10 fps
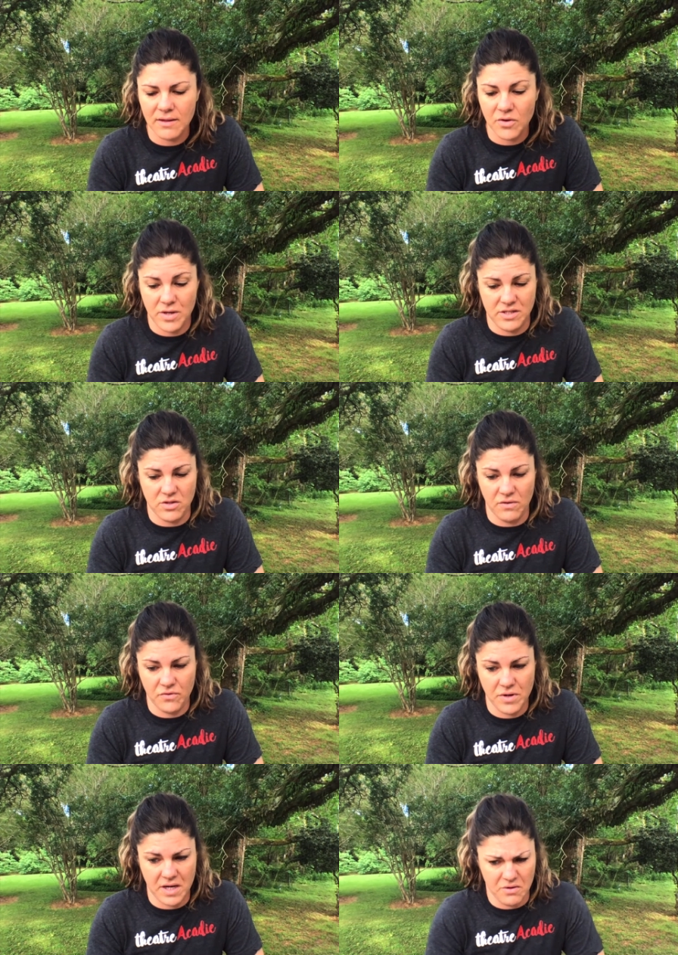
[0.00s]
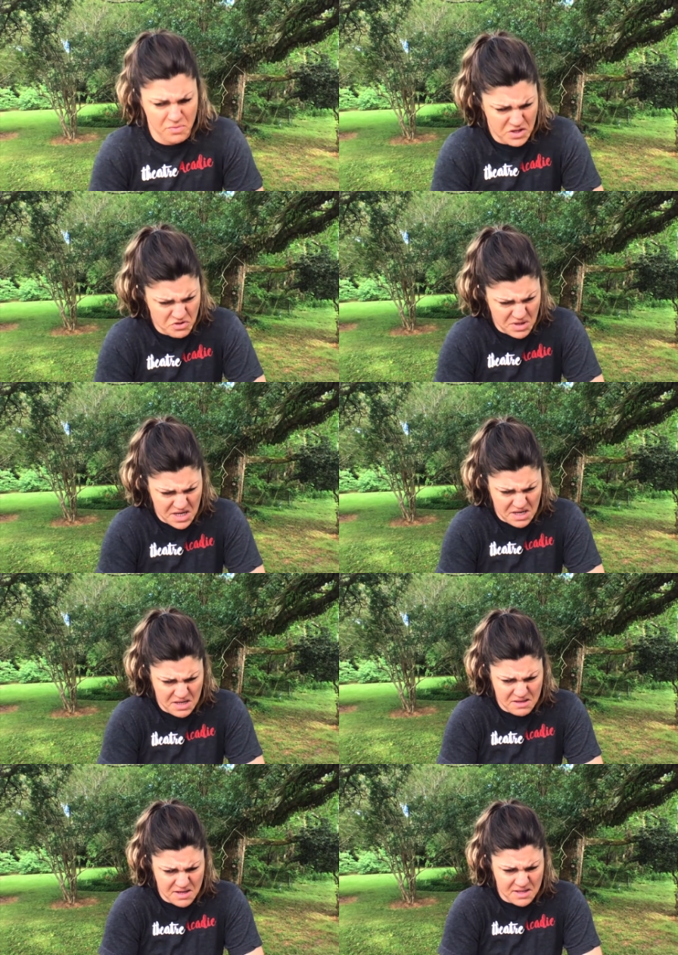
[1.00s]
Christophe Cricket retreated
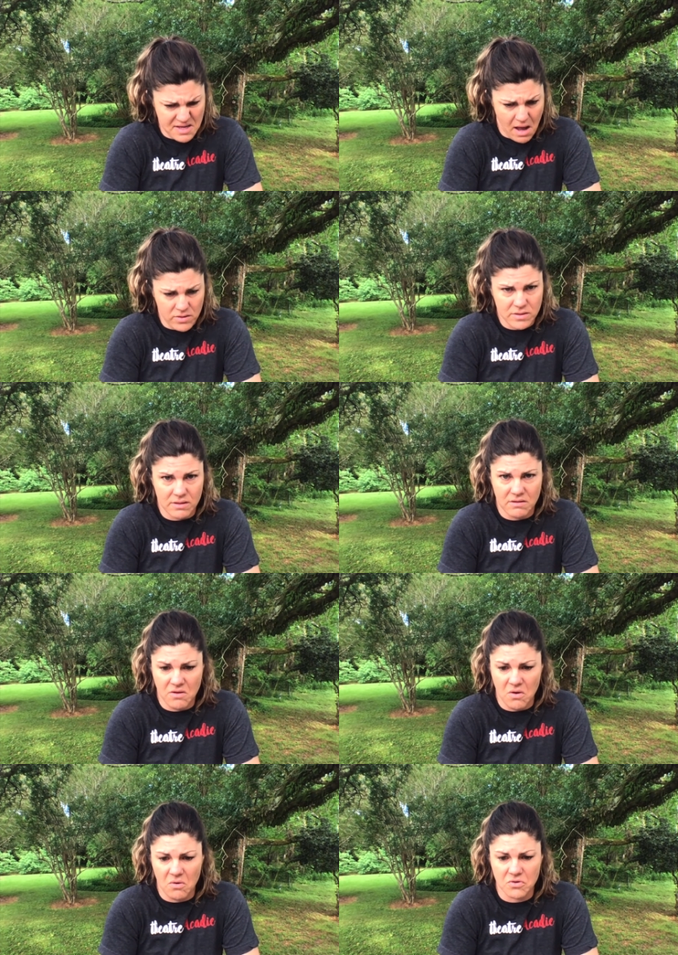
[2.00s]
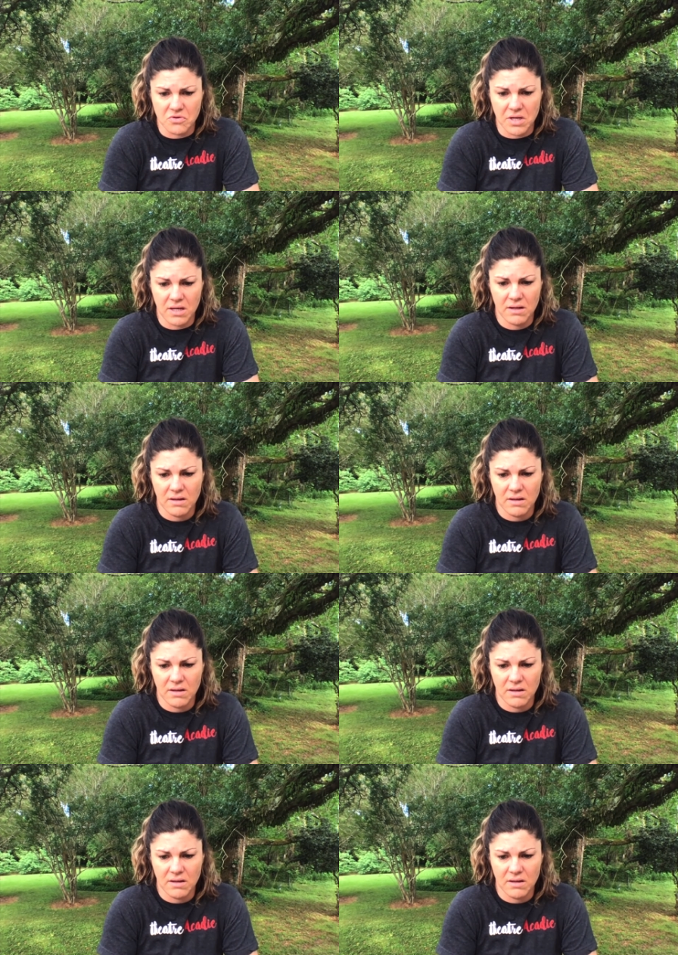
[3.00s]
into his house under the oak tree.